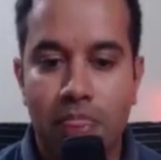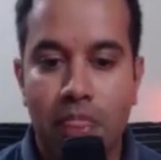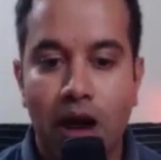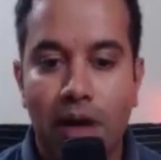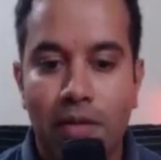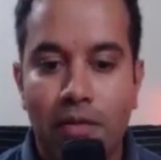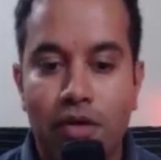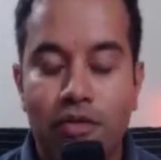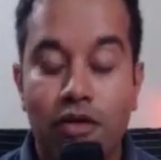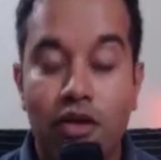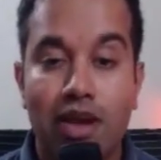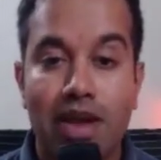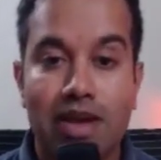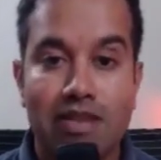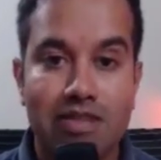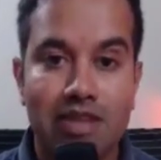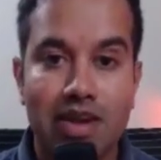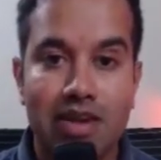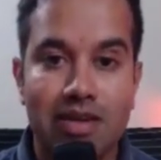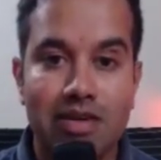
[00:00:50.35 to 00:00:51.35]
How many of you are
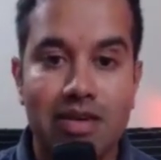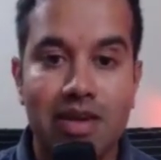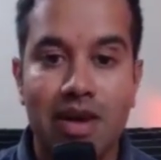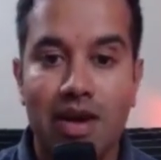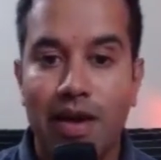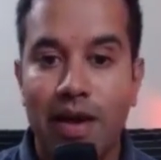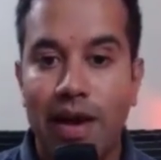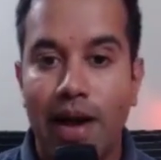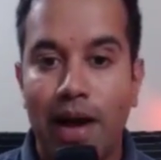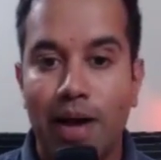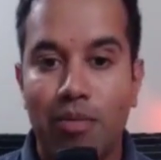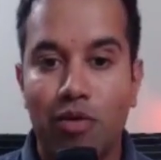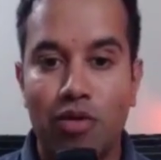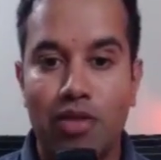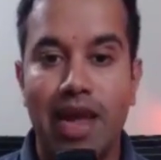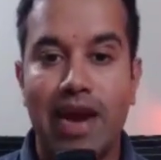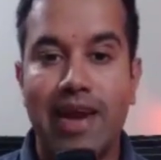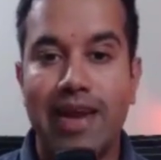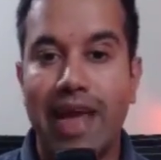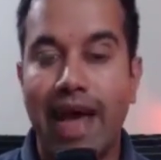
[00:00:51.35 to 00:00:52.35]
excited about
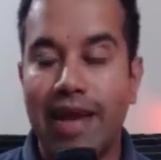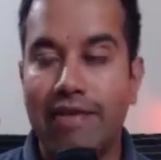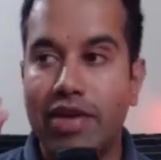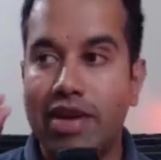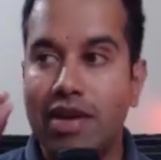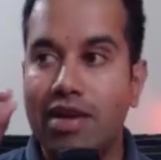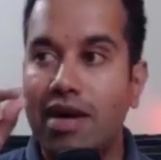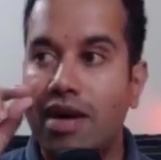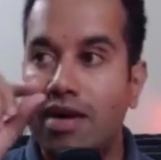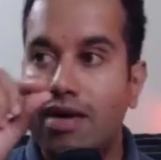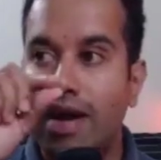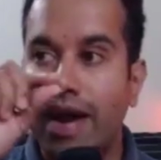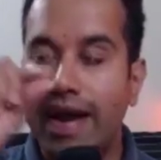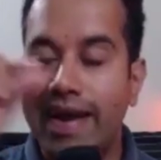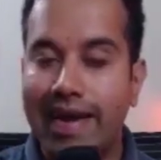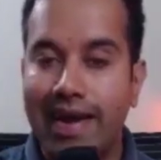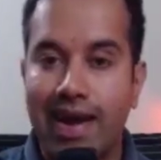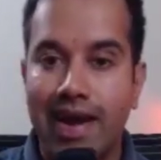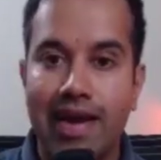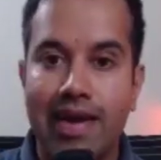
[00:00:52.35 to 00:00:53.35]
that, having a
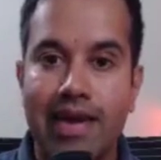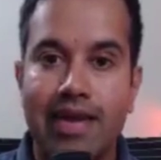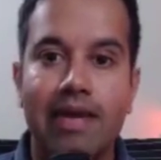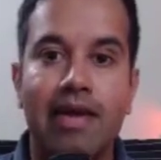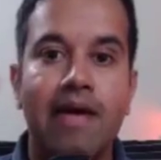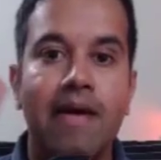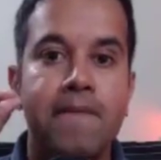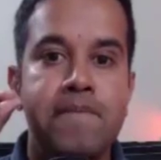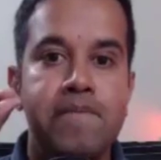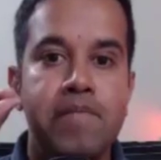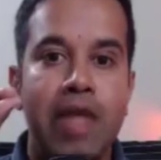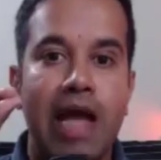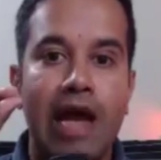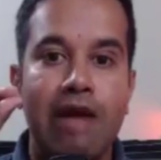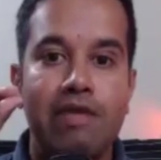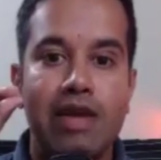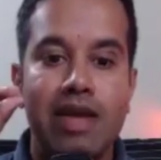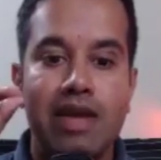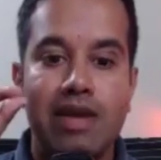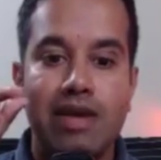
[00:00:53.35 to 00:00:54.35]
guideline,
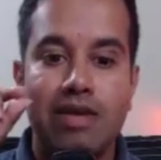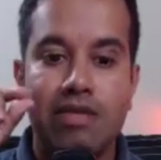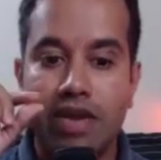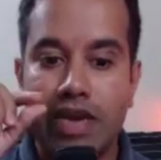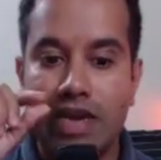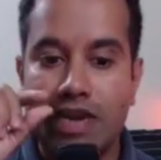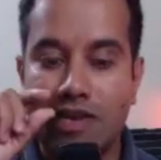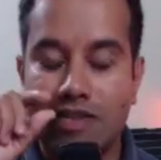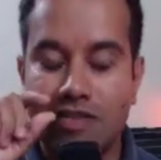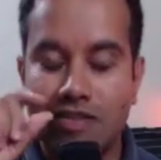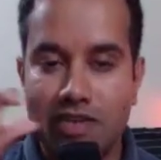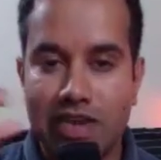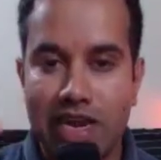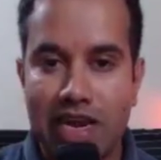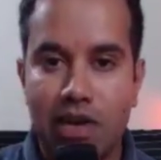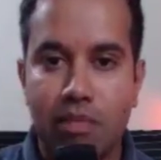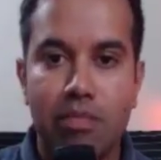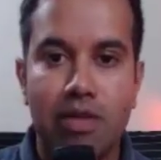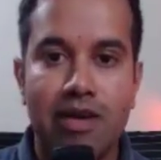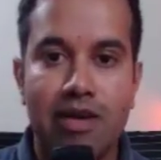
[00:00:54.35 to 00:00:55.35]
having a written
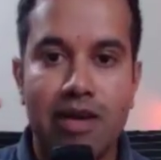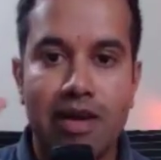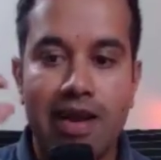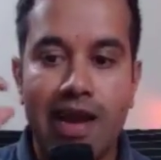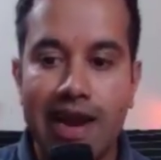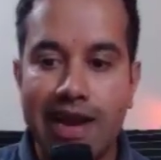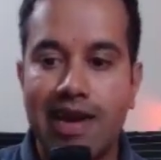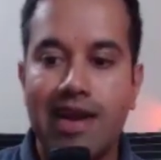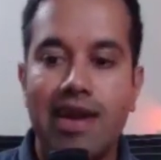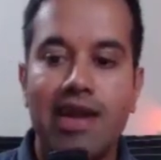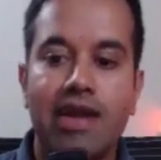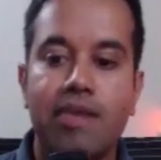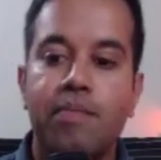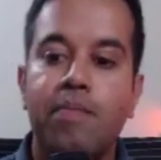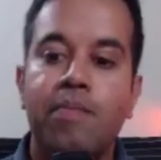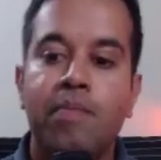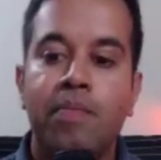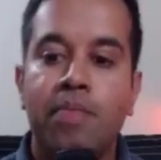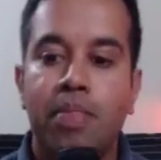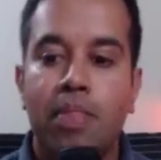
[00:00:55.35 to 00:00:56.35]
statement, a guideline
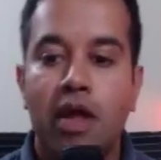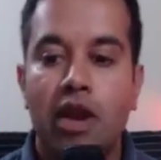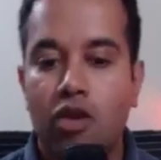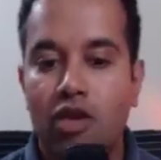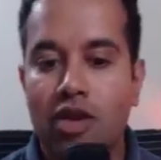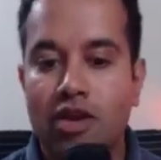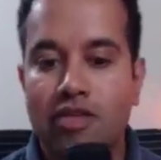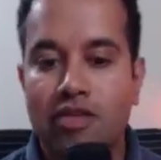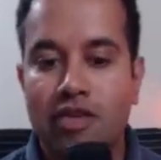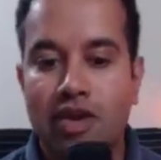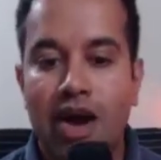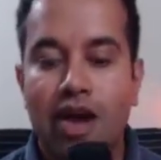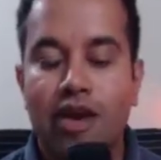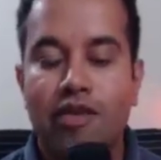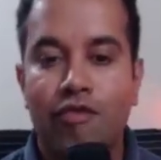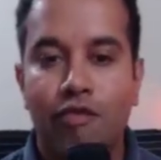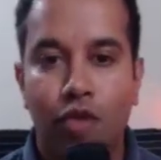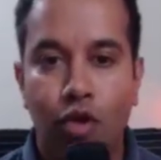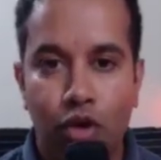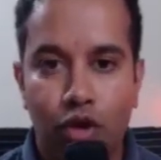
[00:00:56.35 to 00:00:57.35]
that you can start
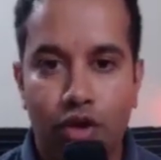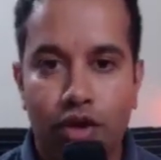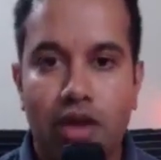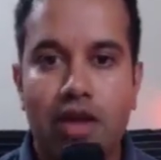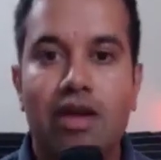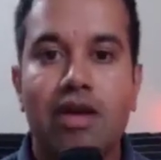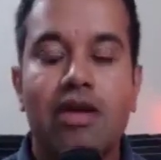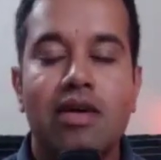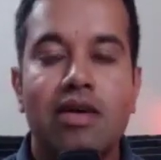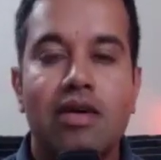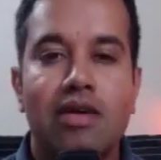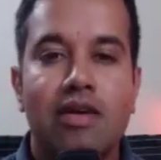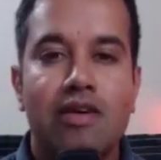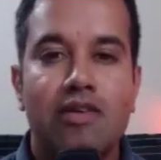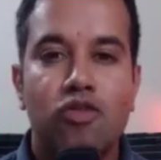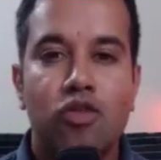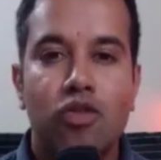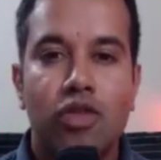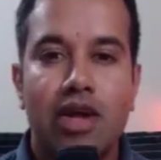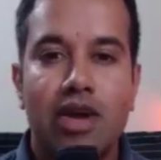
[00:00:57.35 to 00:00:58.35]
following,
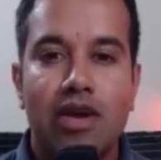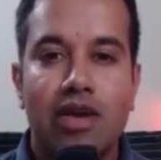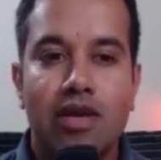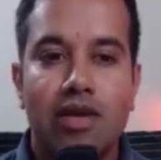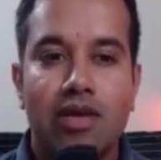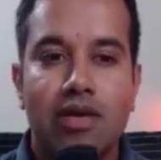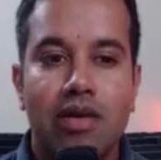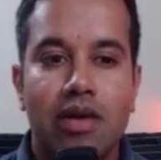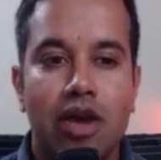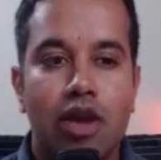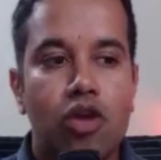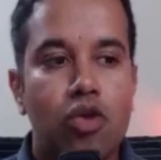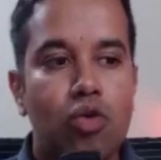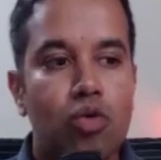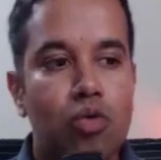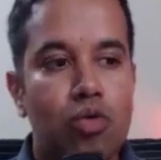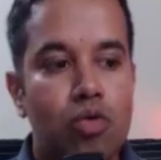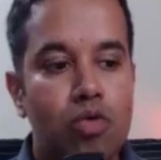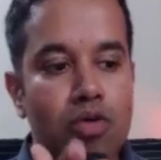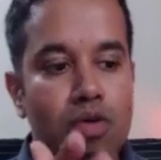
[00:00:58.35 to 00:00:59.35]
so that
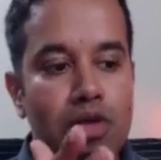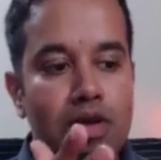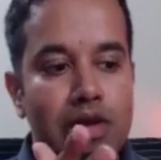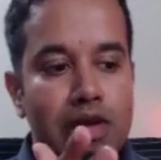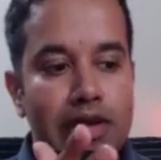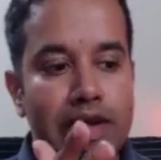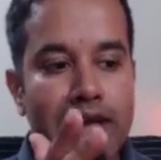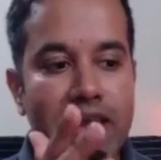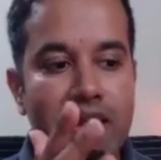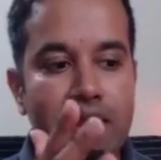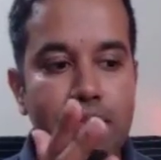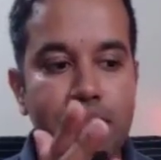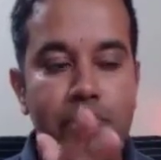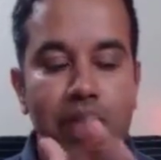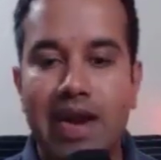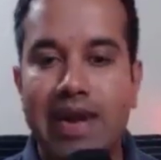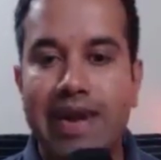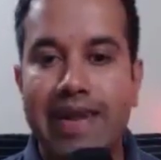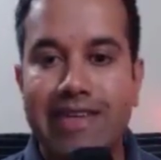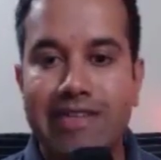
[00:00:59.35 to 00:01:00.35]
you keep
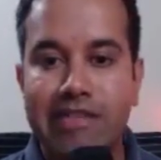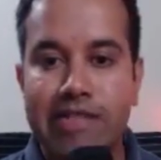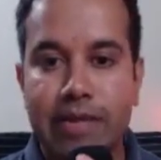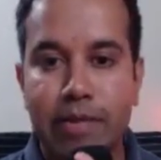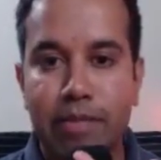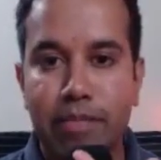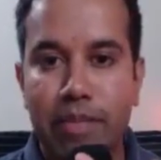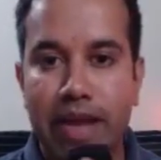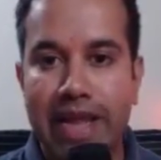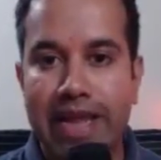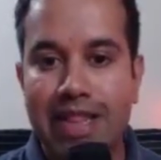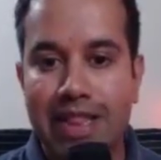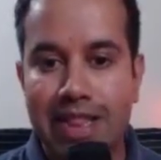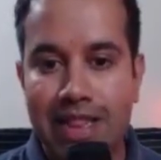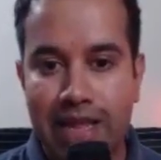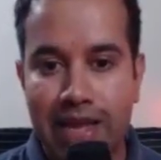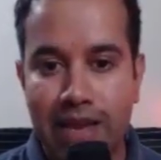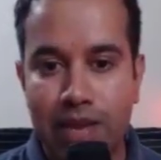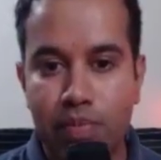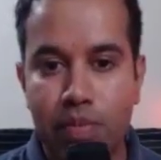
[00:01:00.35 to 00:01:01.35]
that as the main
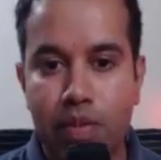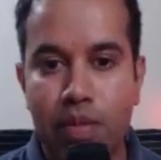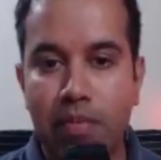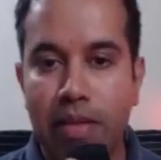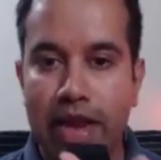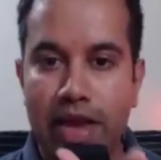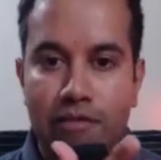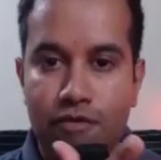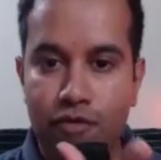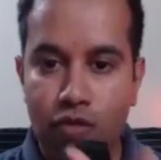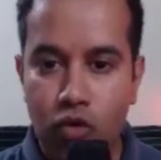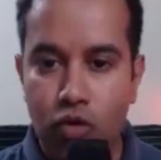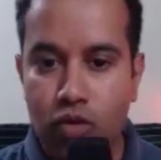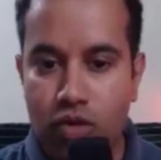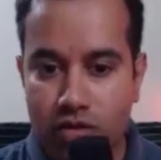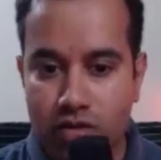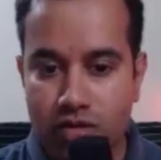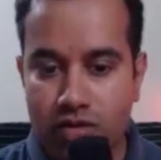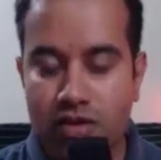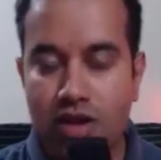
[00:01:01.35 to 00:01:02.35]
theme, the main
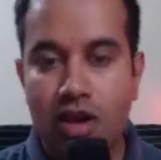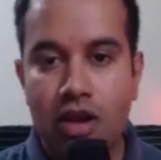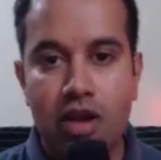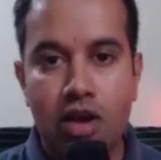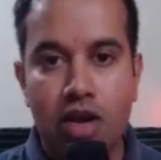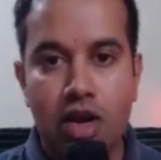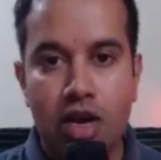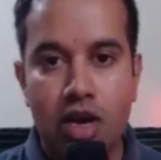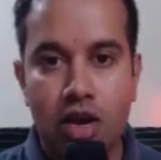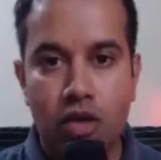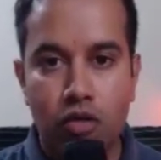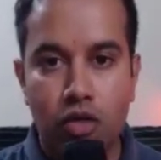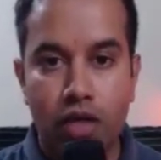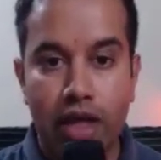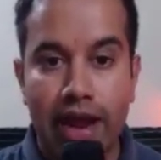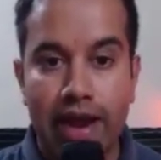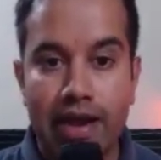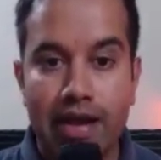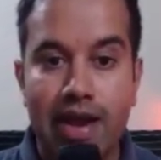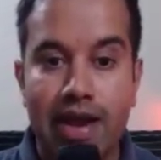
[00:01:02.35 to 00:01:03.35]
focus for the
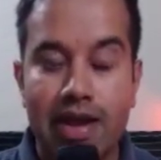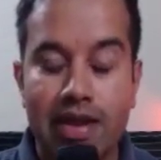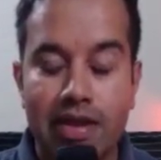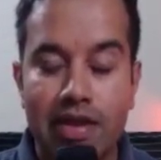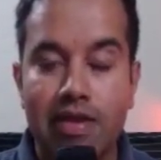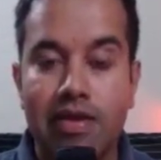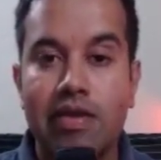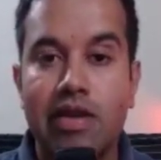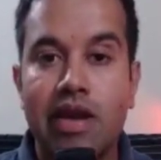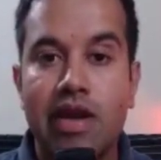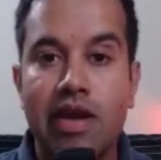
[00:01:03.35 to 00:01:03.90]
entire year,